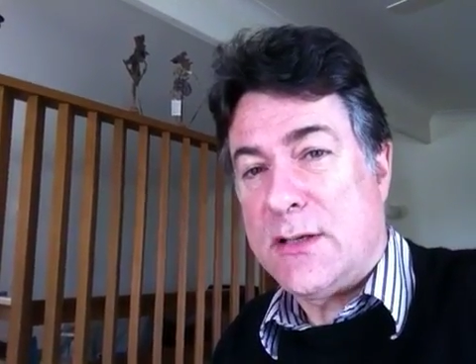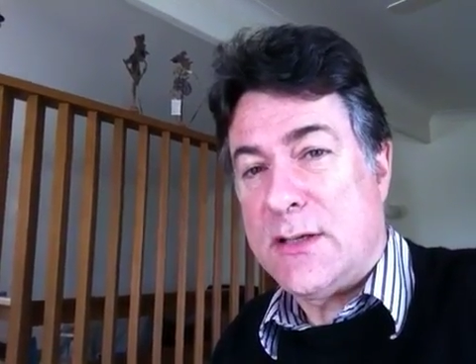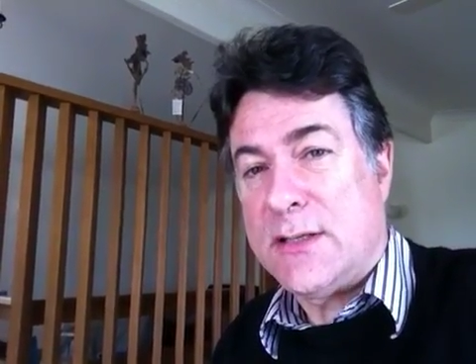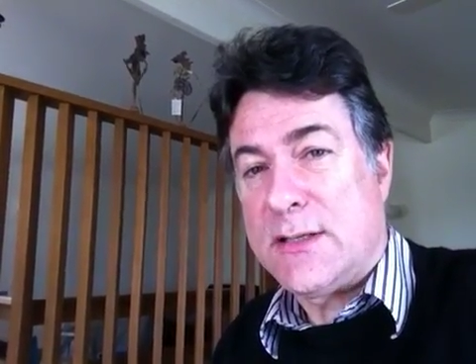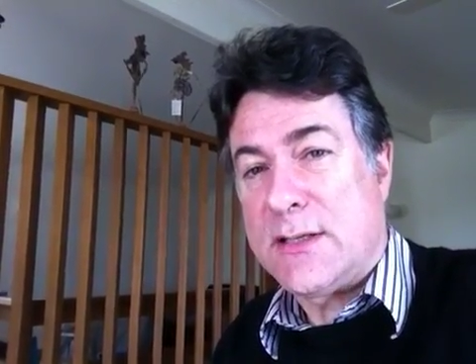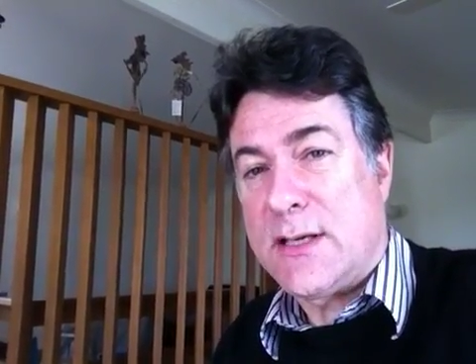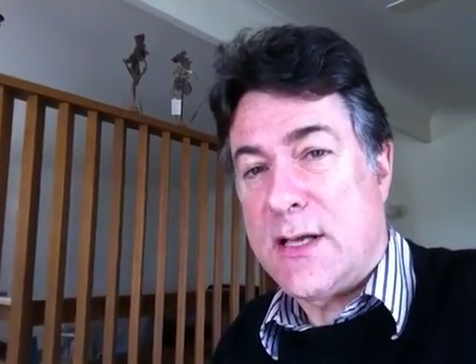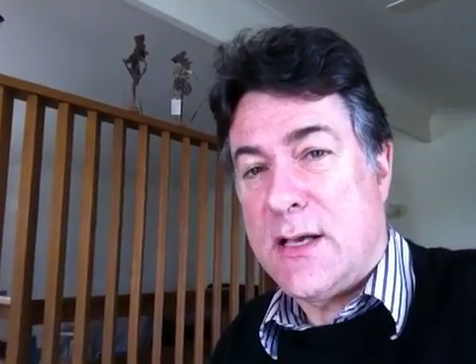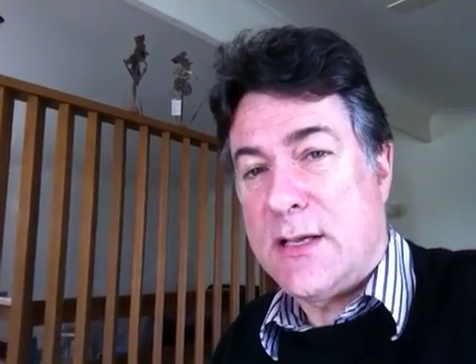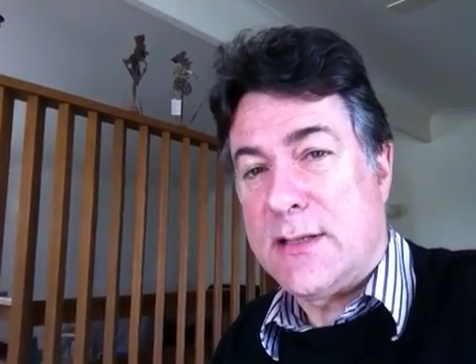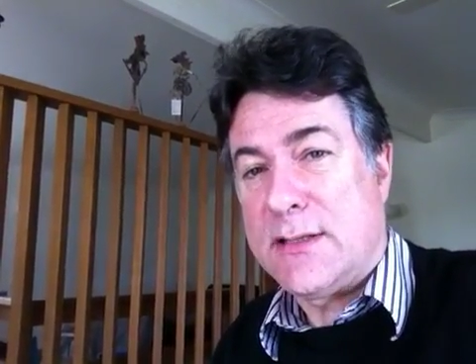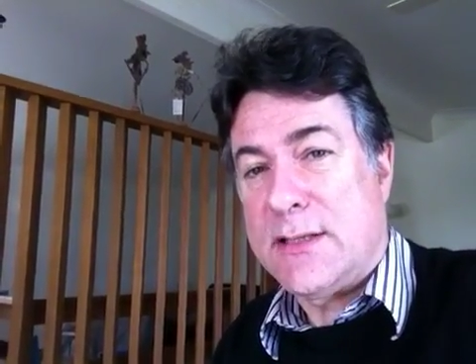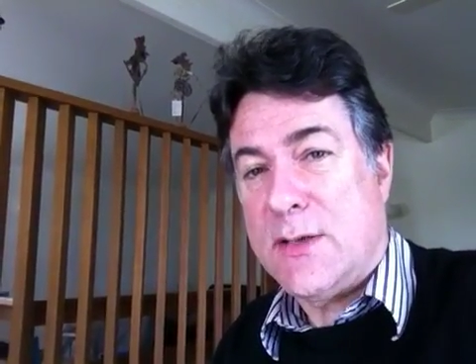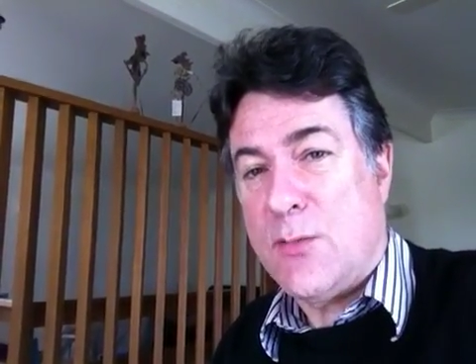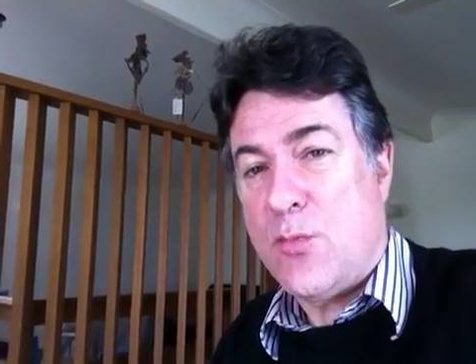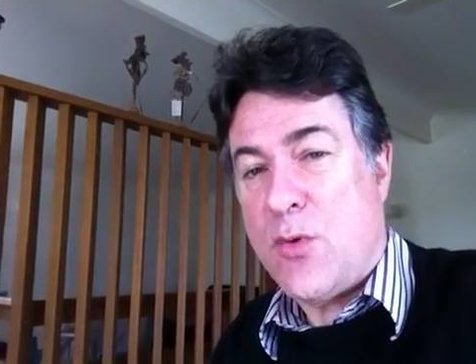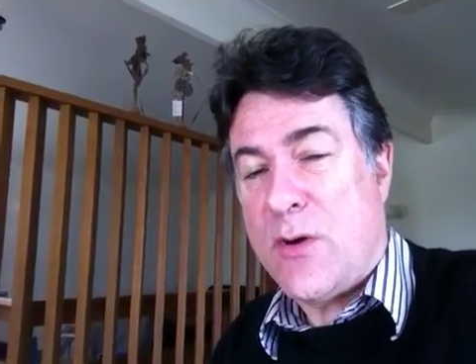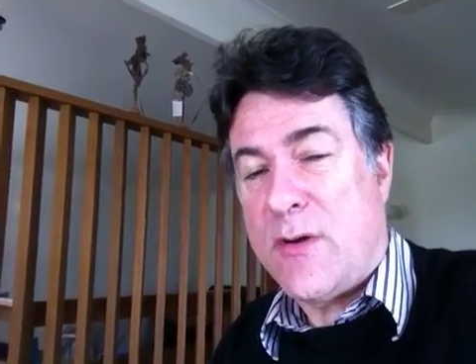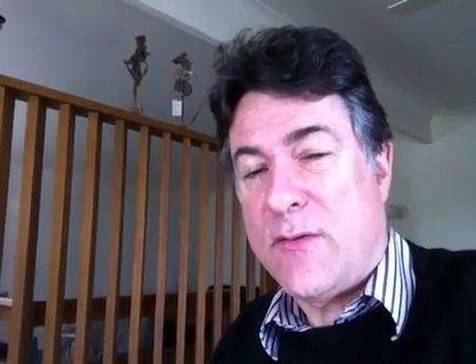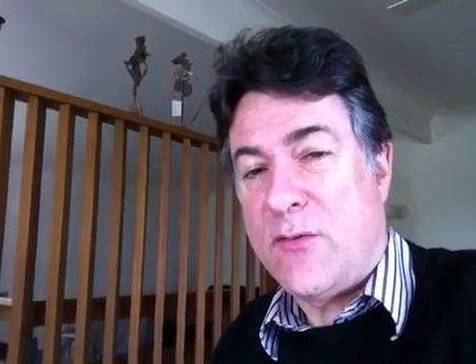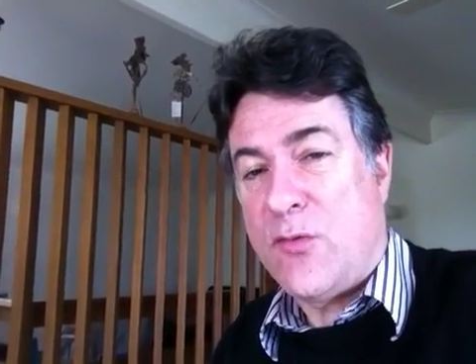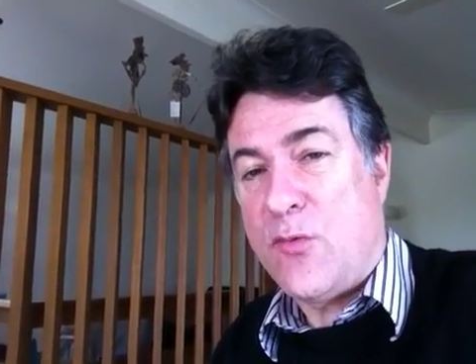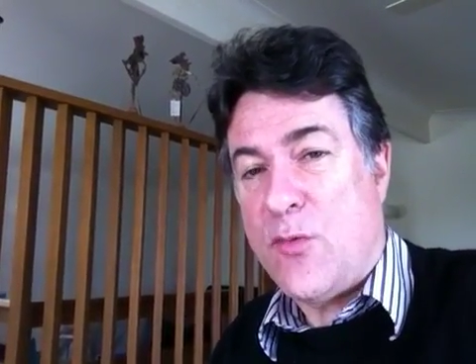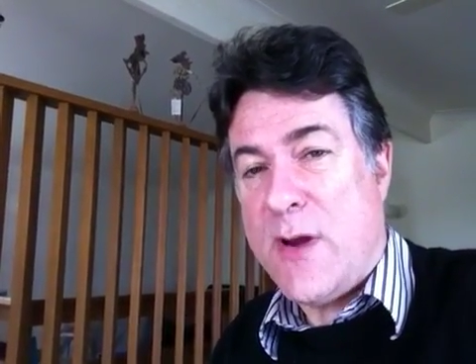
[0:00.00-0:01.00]
discuss in
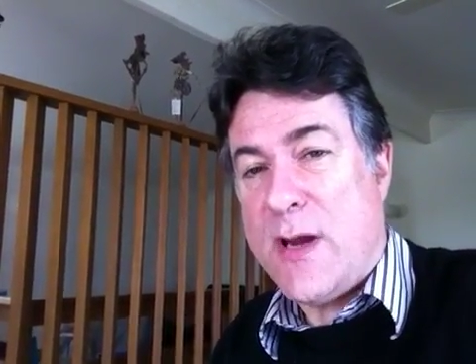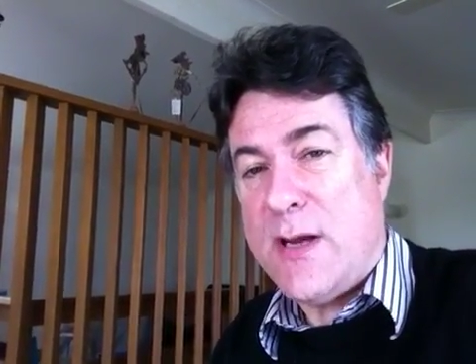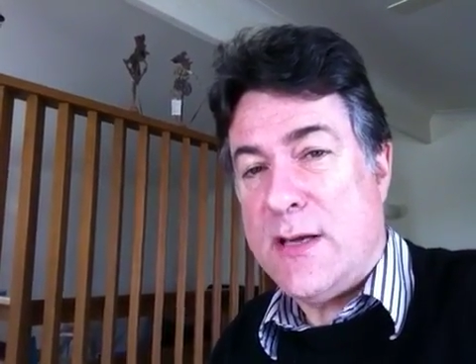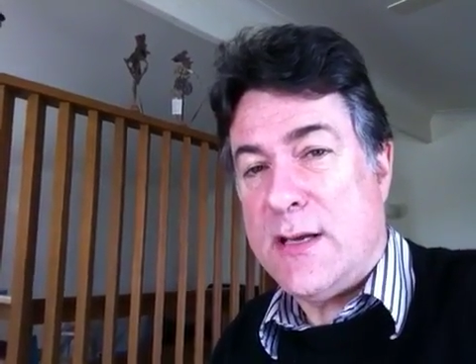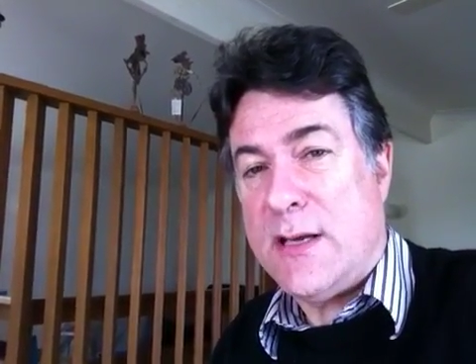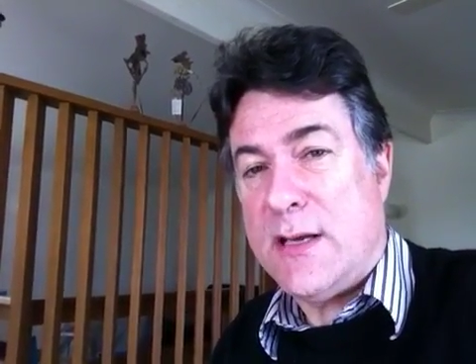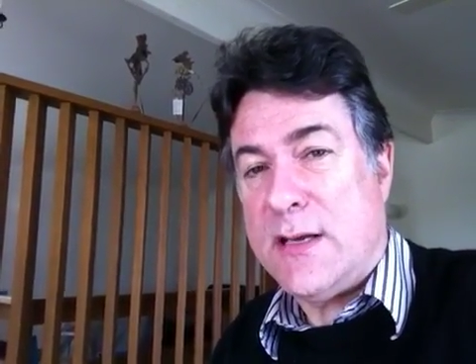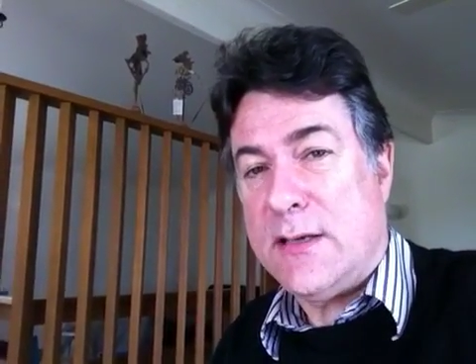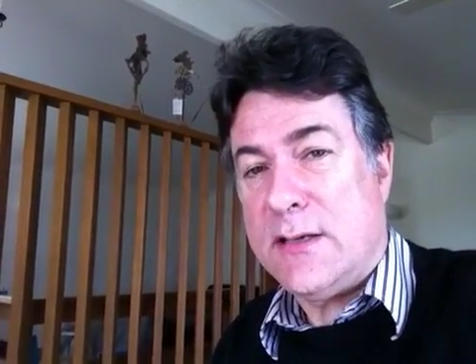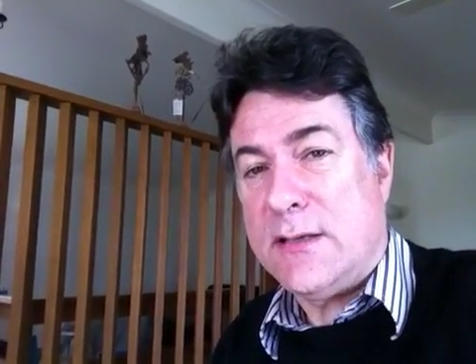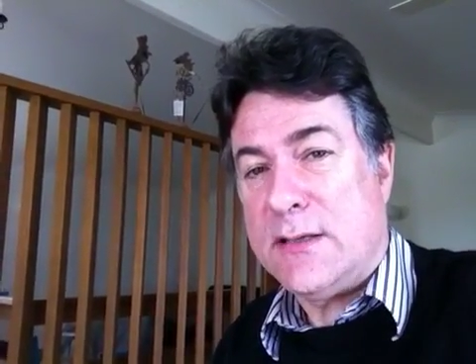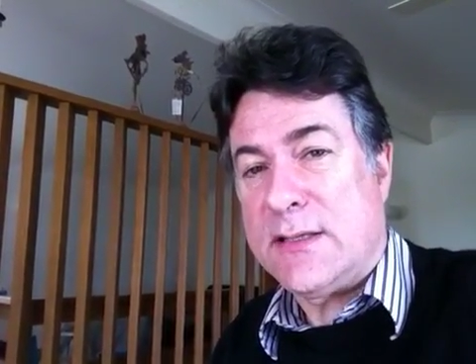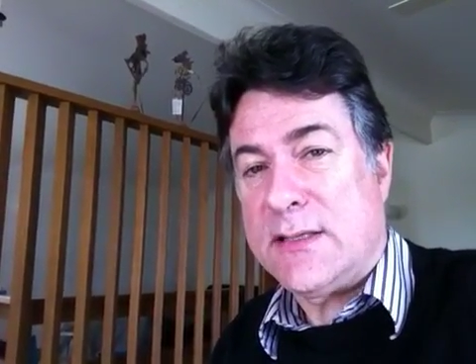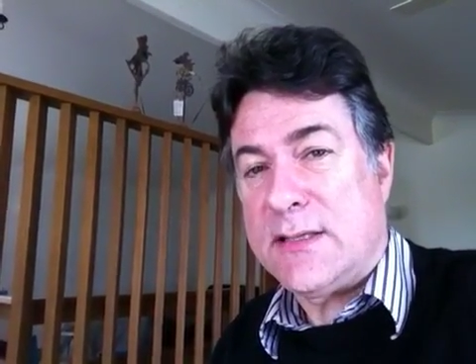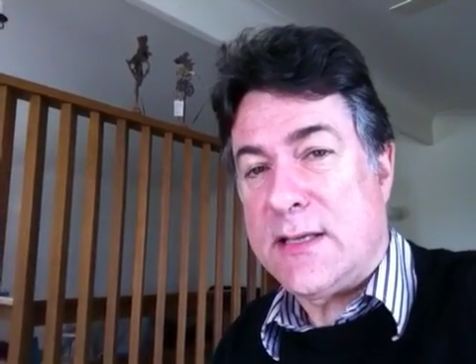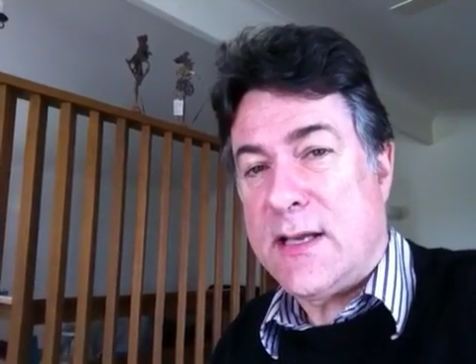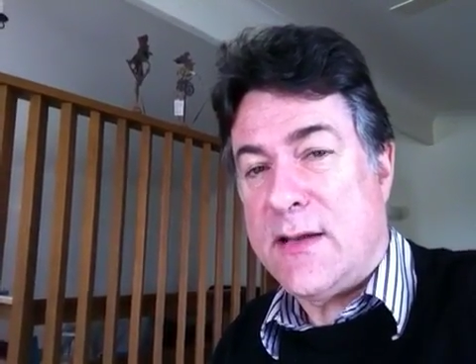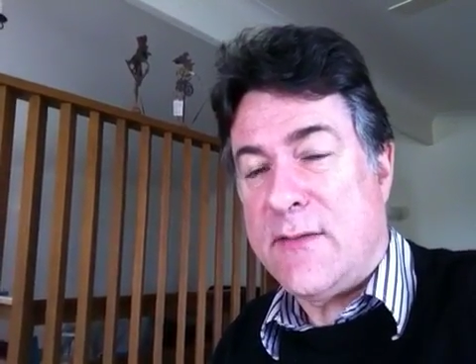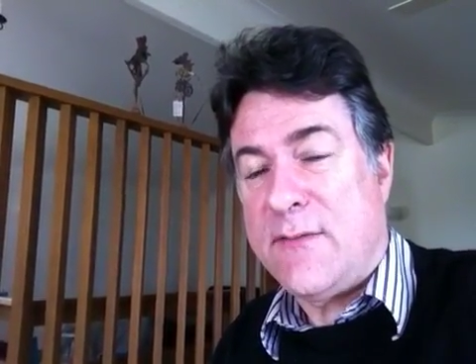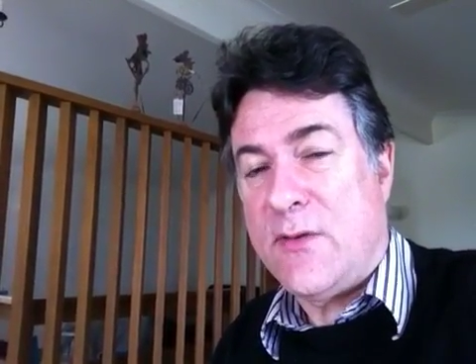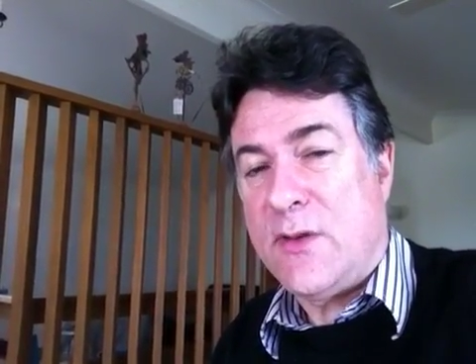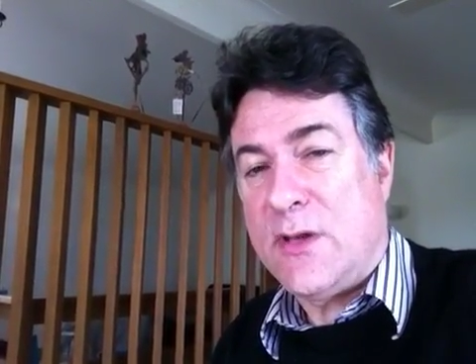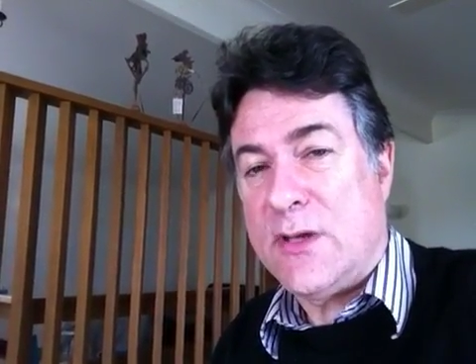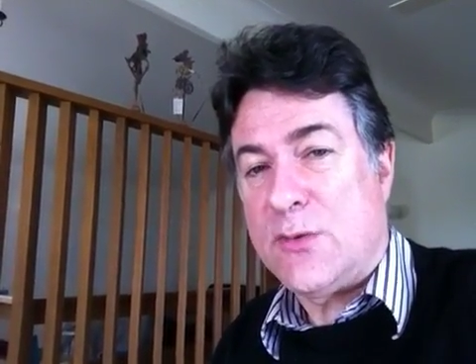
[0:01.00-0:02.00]
one of the readings
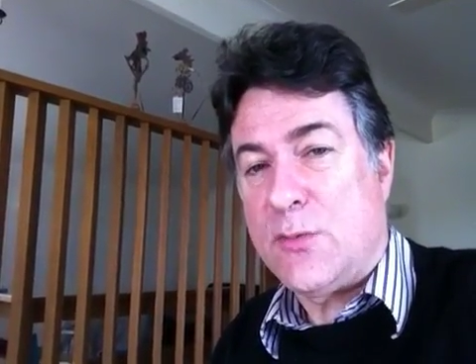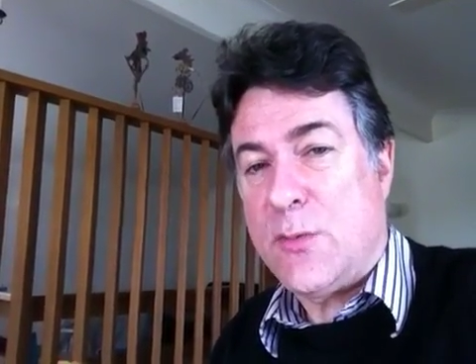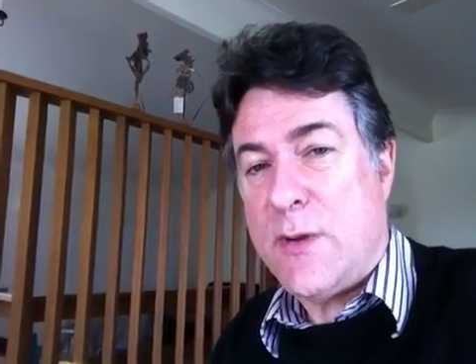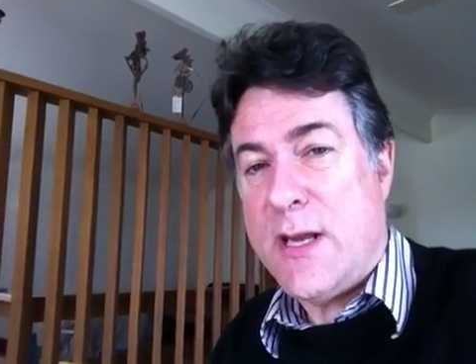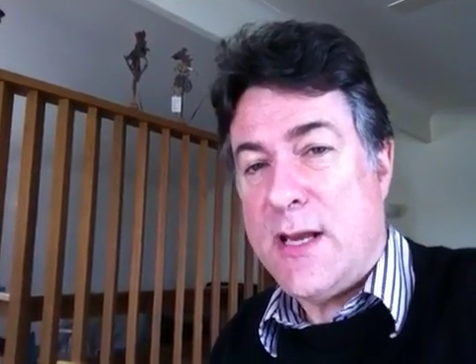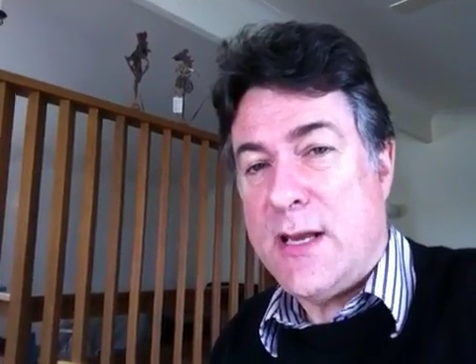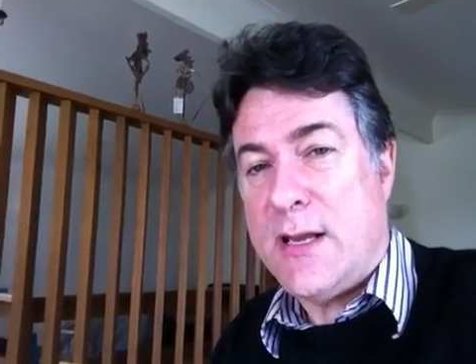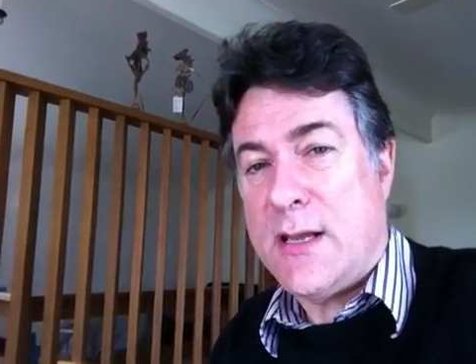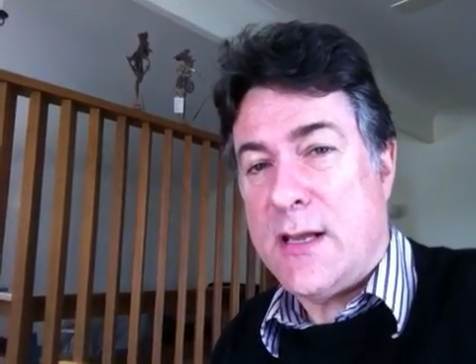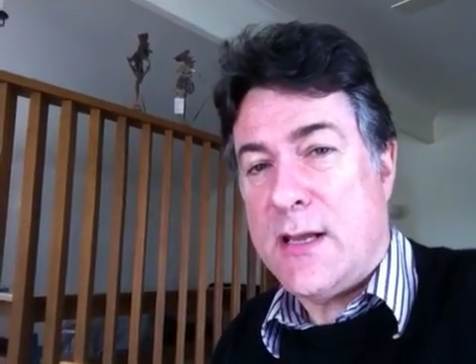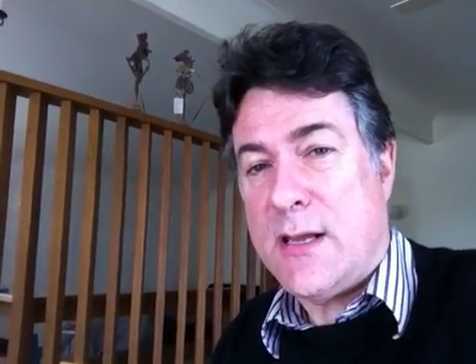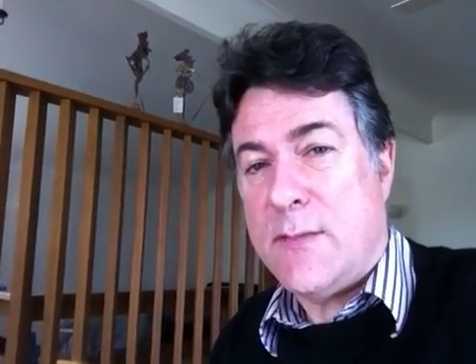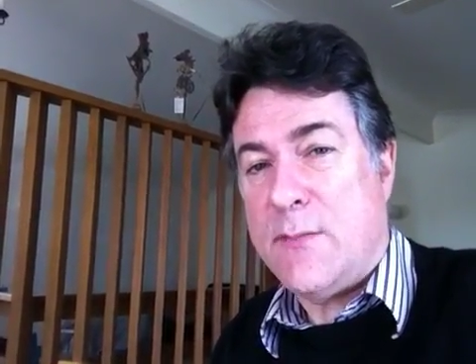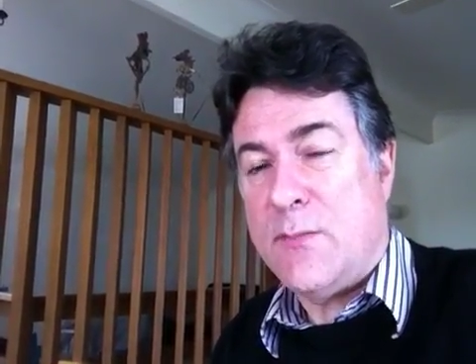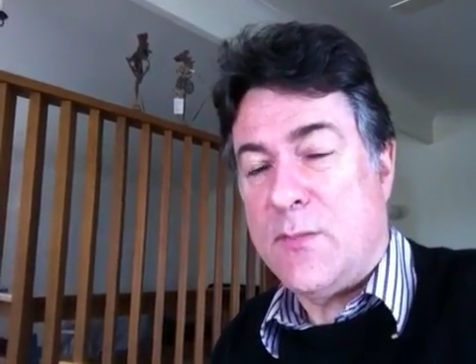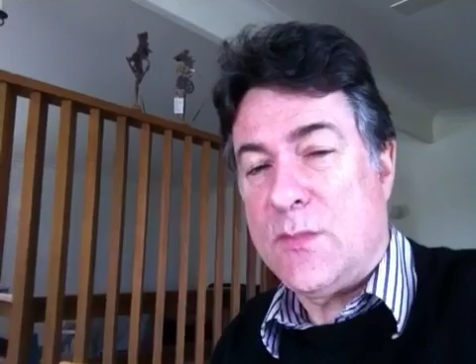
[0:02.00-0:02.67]
for this week,